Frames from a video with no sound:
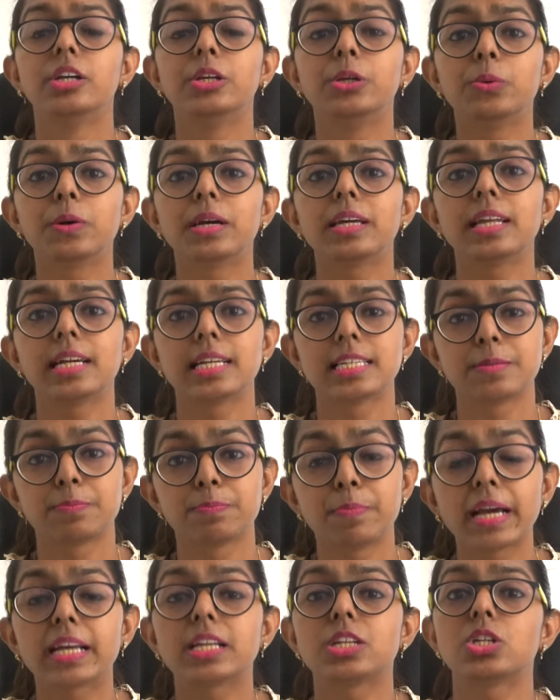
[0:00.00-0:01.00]
you can
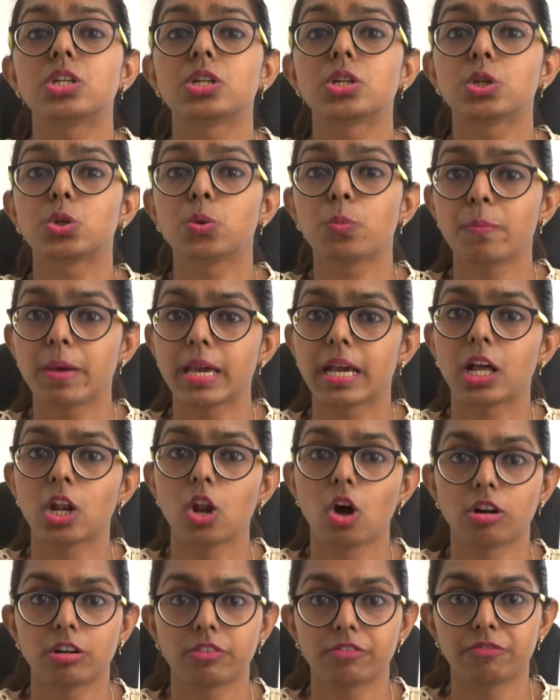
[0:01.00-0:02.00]
expect to make a
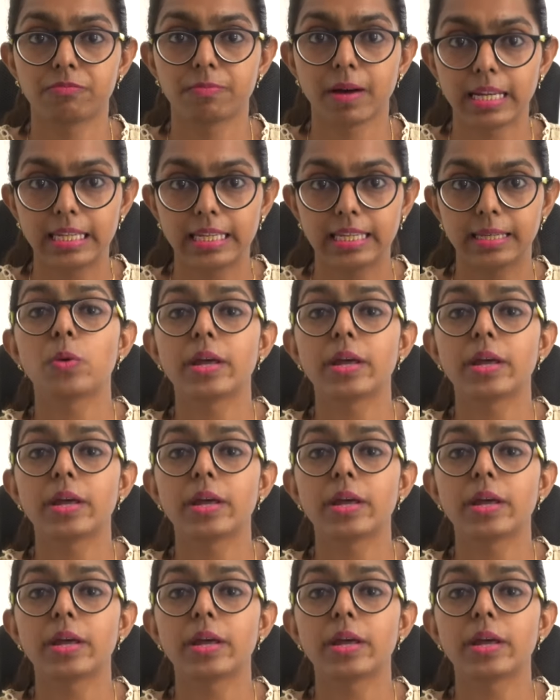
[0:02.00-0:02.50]
lot of money.